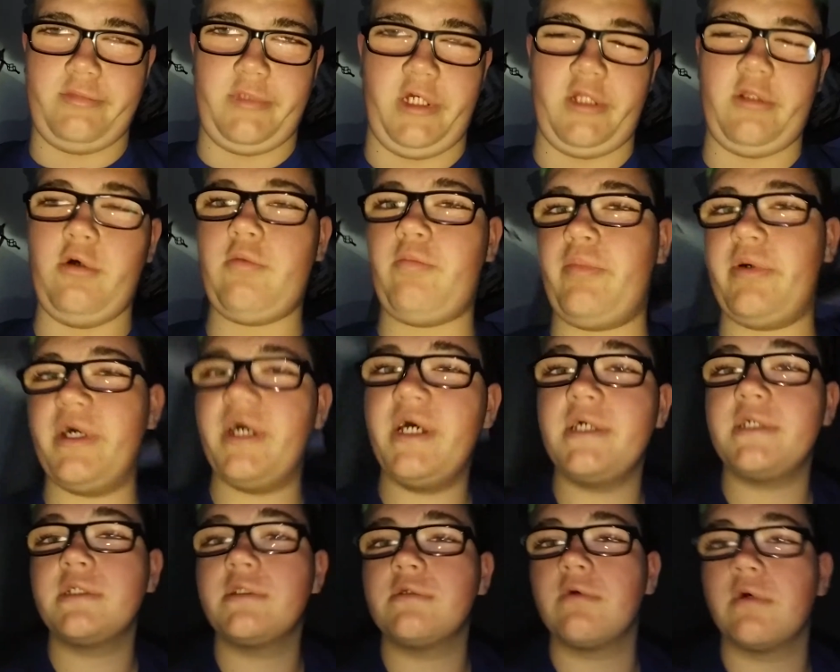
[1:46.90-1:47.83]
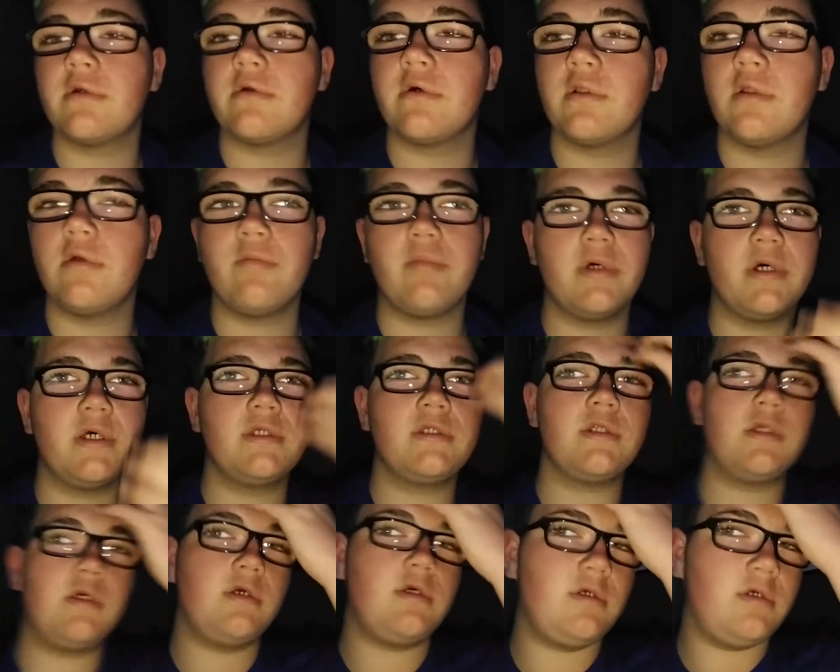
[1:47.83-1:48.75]
I look pissed. Why do I look
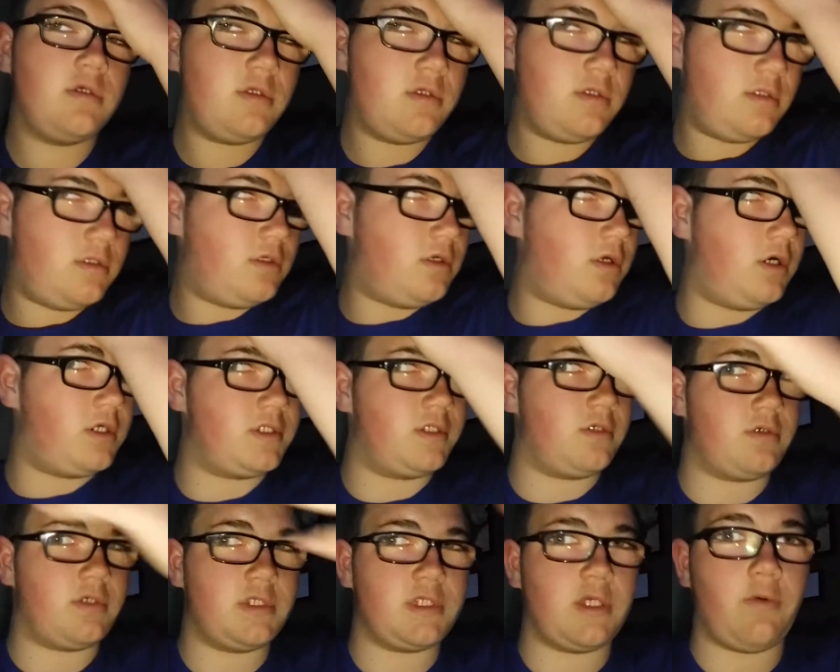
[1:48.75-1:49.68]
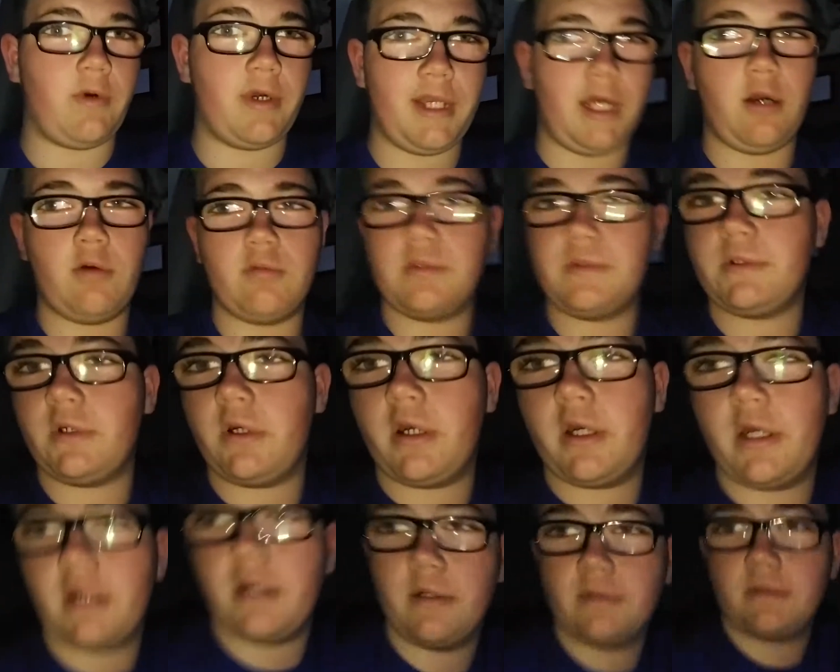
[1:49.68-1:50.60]
pissed? Also, because I went out before
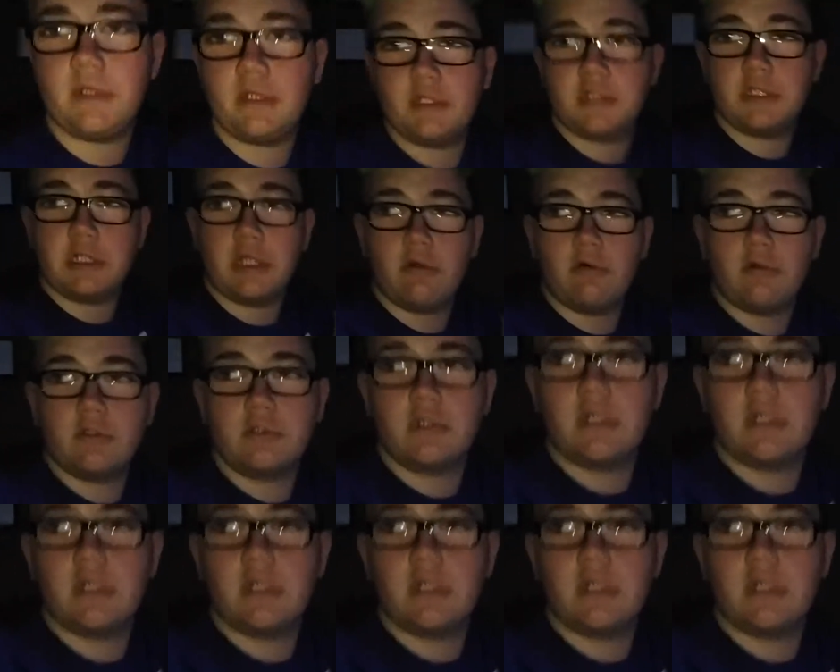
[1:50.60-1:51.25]
I ever had a shower.